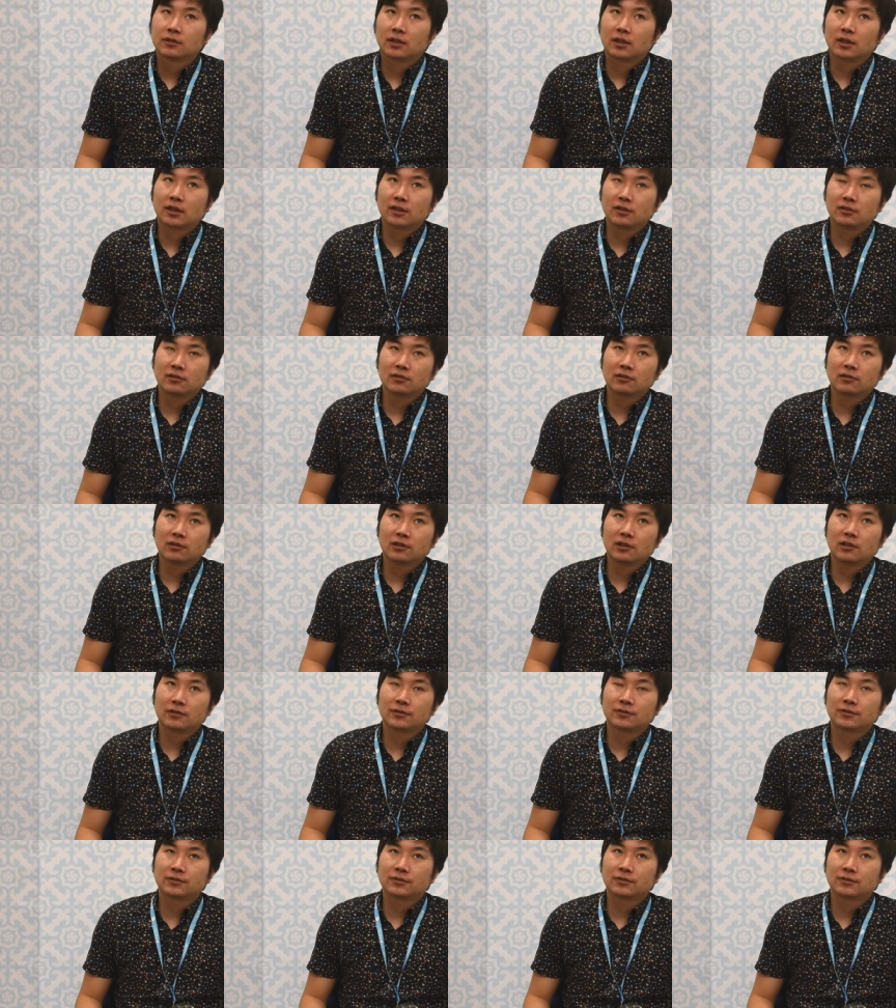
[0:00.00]
I don't know
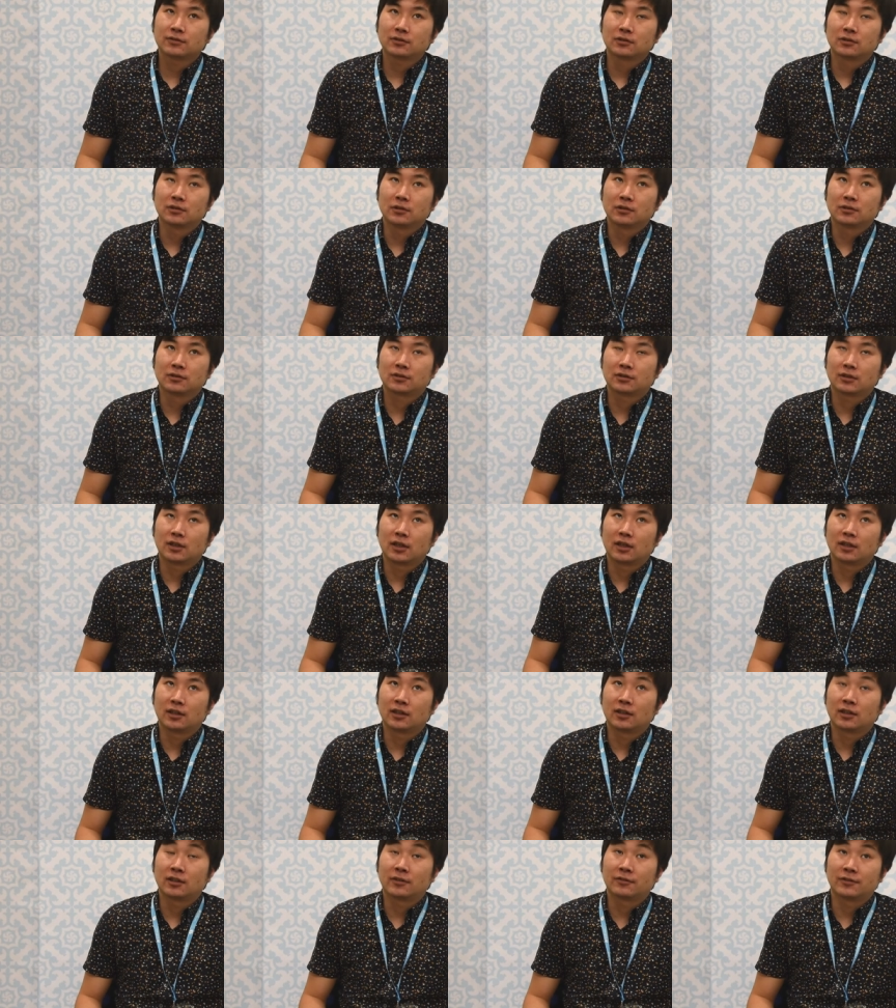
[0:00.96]
if those
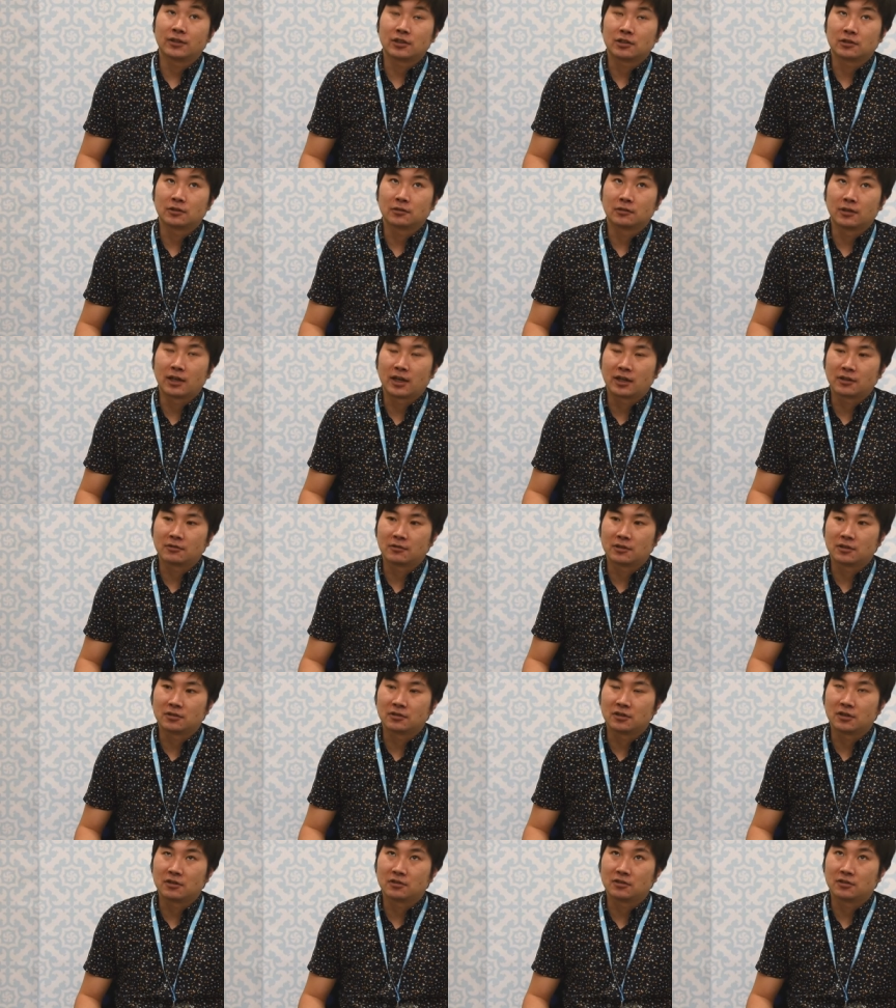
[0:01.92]
uh, visual
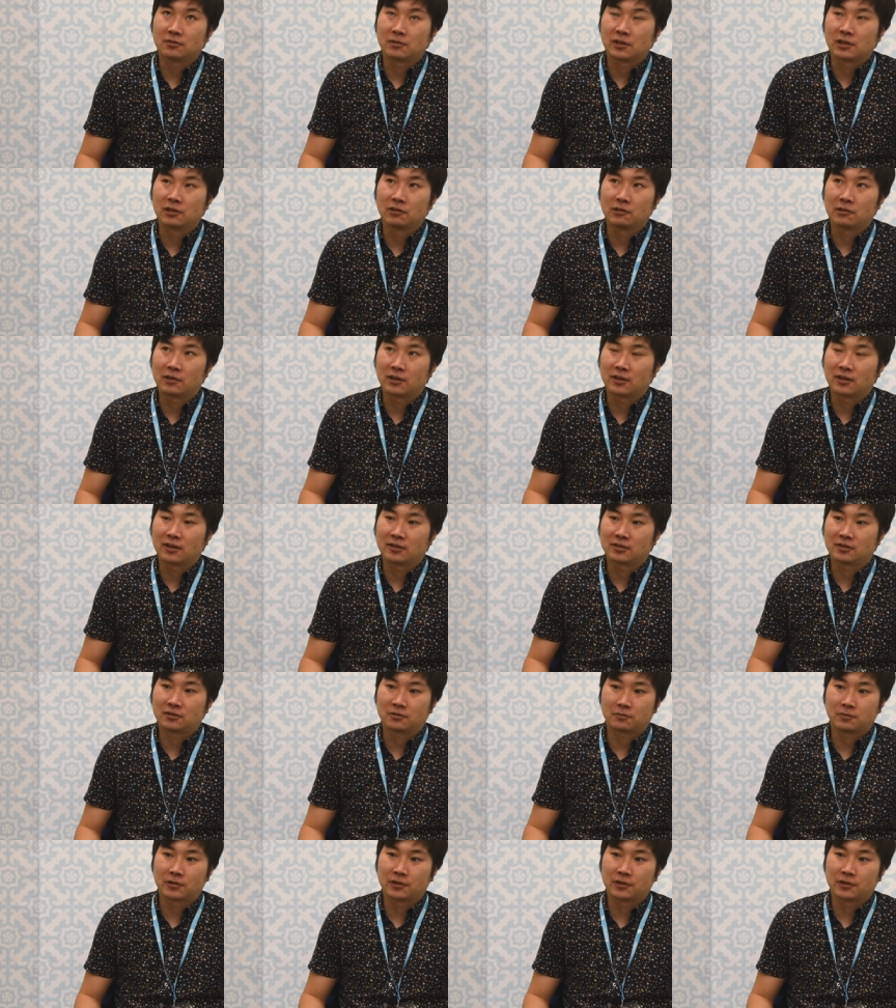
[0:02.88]
language needs to be localized